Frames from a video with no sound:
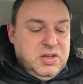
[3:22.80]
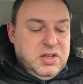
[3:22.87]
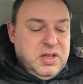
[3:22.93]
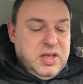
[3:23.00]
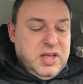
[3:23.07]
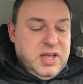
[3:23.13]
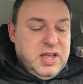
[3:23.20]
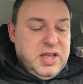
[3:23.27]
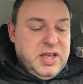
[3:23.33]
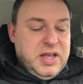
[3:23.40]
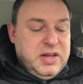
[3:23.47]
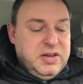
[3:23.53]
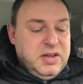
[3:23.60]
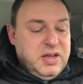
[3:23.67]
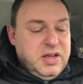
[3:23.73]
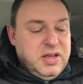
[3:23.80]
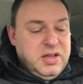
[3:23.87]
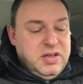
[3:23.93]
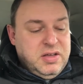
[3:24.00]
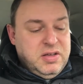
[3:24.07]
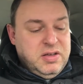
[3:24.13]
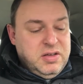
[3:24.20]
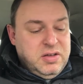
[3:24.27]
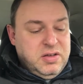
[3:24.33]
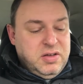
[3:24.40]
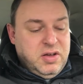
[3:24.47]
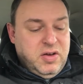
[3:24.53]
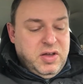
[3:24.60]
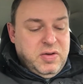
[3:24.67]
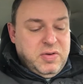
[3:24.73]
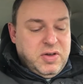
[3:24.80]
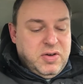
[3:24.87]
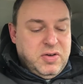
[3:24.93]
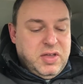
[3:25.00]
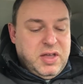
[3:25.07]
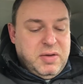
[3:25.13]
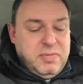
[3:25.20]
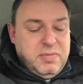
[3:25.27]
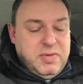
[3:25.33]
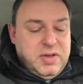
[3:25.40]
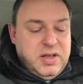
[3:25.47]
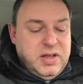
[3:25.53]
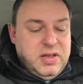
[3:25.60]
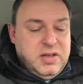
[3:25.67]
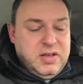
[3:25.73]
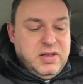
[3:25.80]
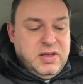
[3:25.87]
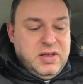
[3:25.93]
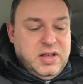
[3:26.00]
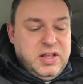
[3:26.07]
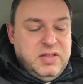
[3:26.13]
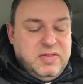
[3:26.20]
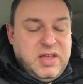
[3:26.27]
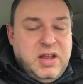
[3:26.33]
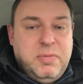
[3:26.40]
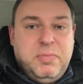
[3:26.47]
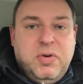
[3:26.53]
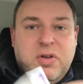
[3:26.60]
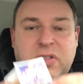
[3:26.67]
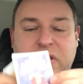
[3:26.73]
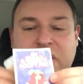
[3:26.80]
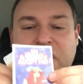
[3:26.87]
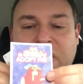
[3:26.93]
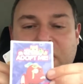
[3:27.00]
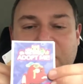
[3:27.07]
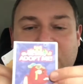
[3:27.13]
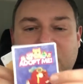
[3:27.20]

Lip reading: And oh, here we go. Yep. It's got a booklet here.